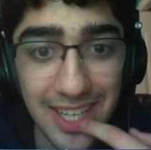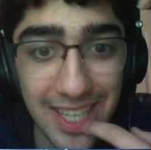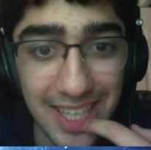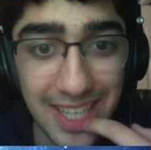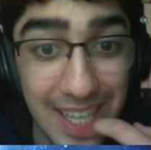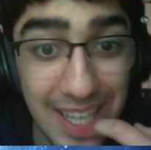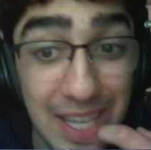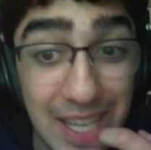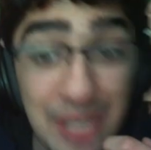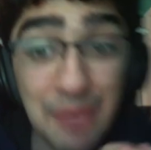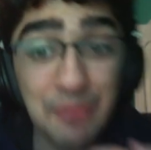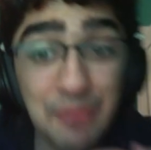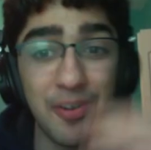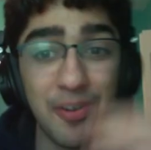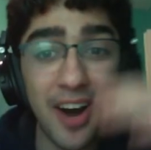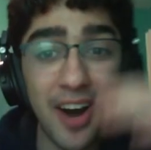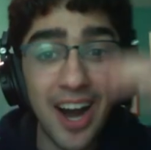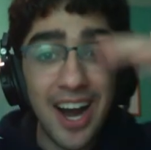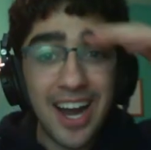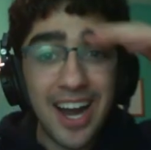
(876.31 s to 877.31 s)

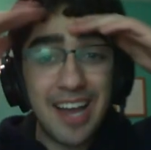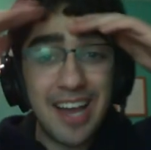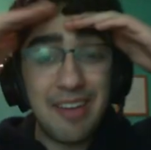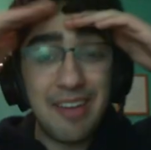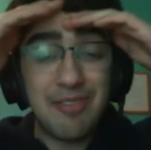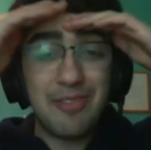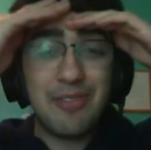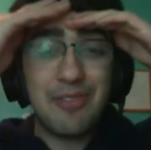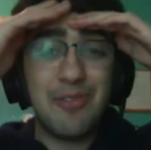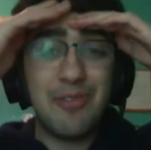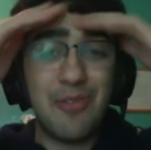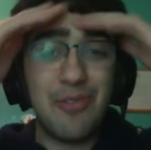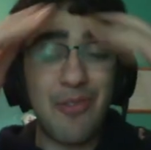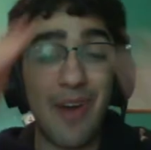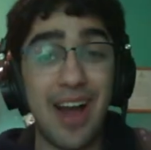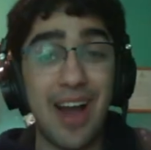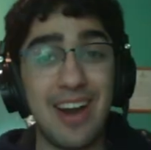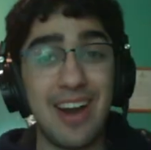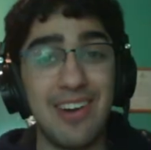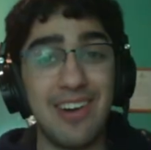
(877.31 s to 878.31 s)
e5!
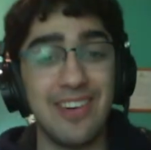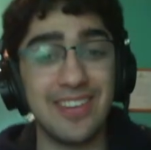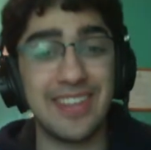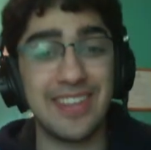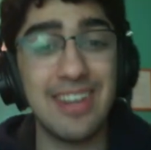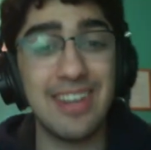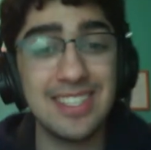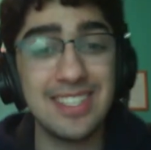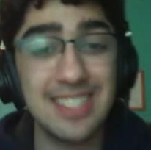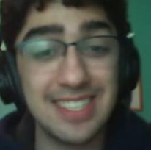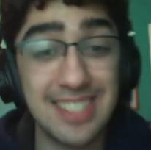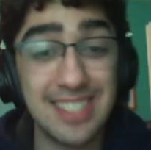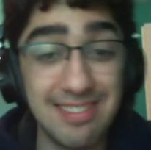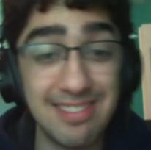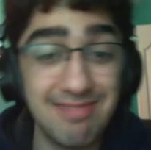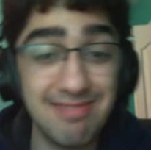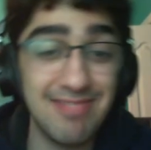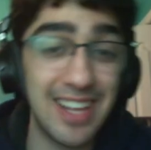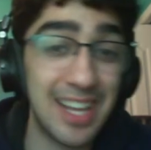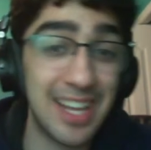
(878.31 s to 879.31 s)
Wow, that's
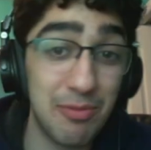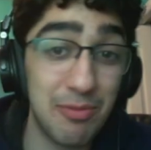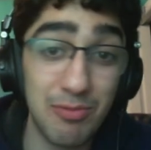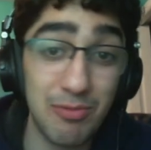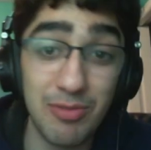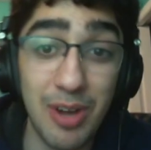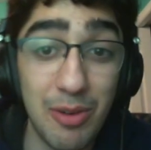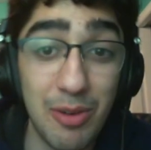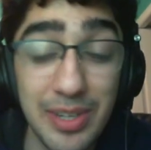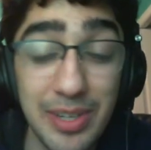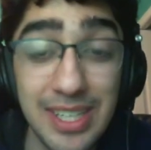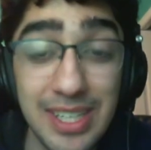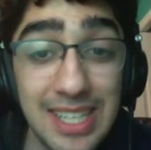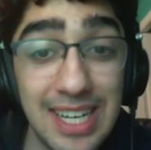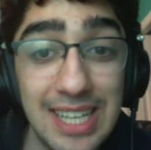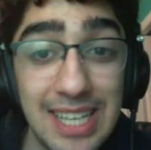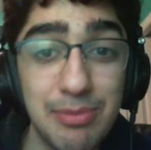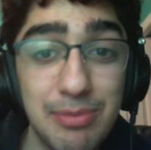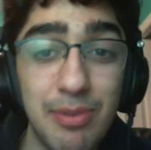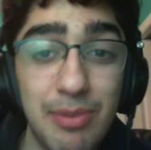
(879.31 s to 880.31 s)
like a really
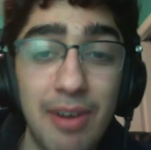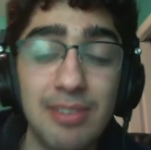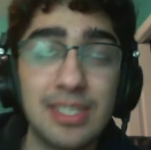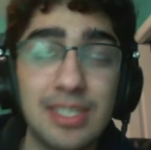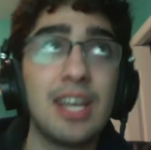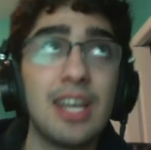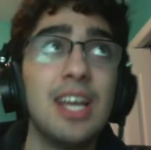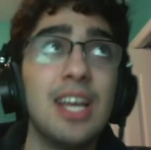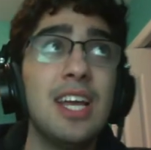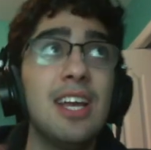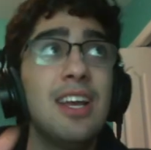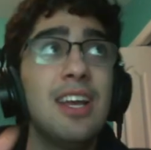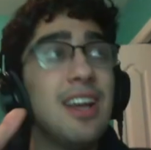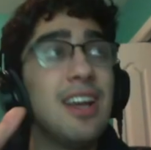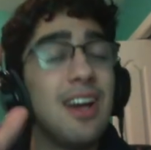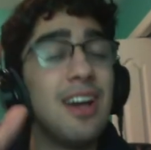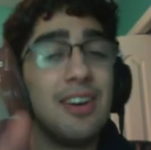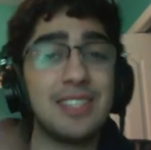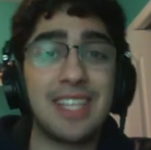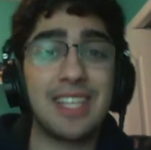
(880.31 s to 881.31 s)
nice move. I was
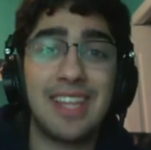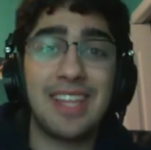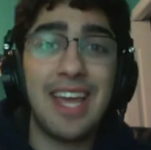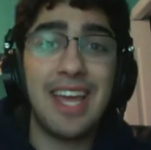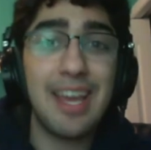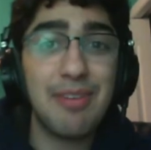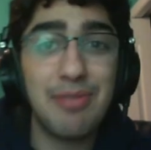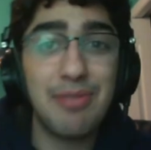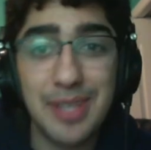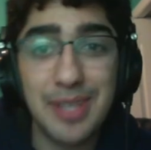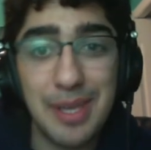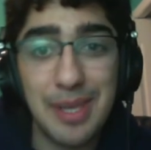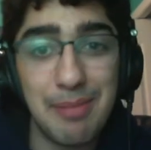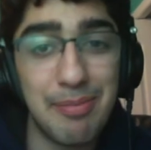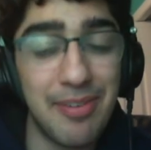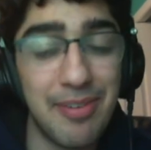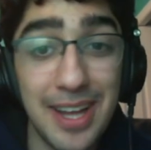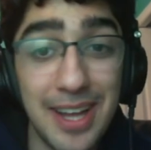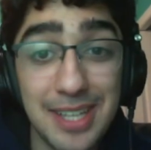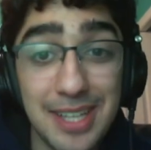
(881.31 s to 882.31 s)
like, thankfully he
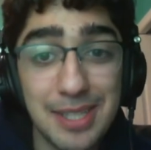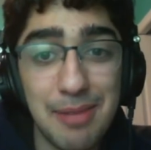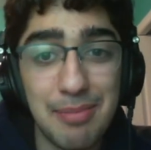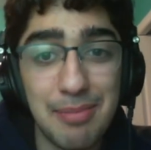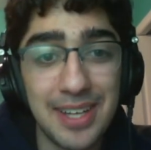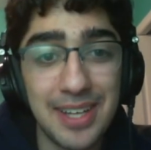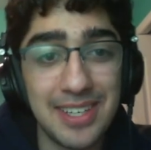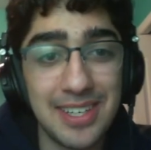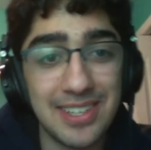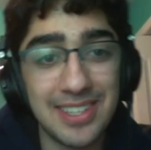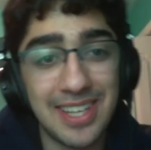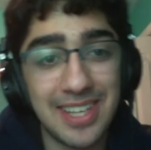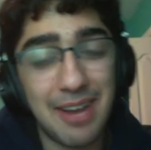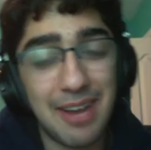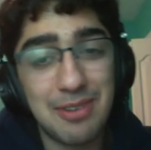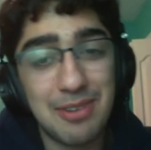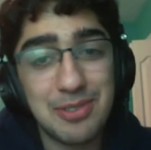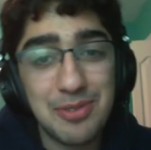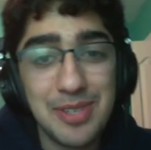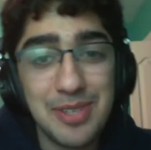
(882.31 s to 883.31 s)
finally blundered. Like, I
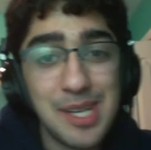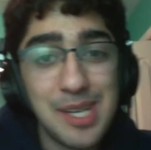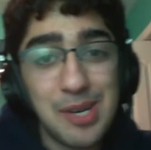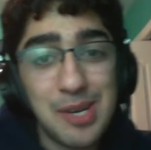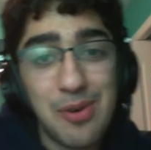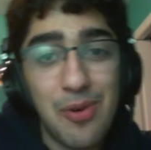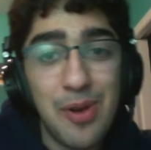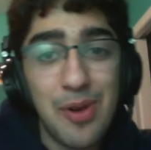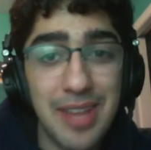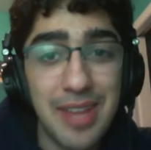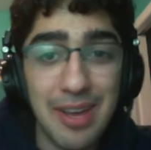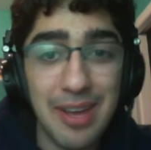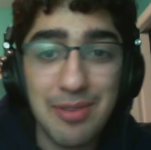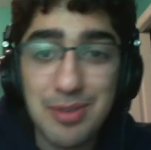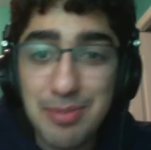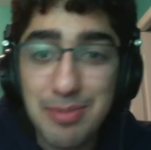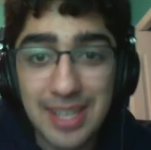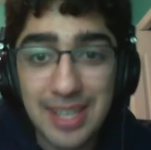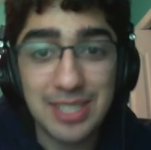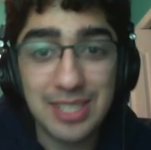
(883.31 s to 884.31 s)
was really annoyed that he was
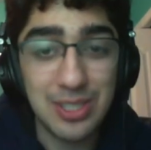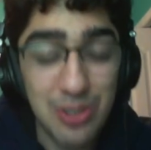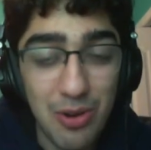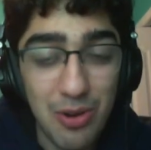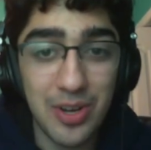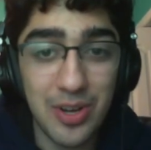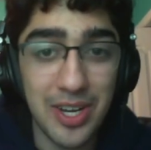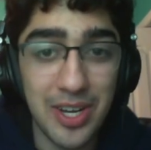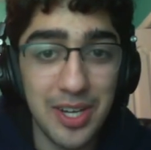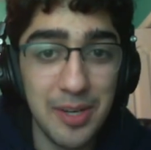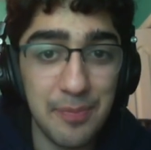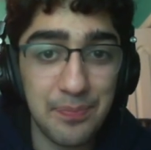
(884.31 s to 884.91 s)
playing so good.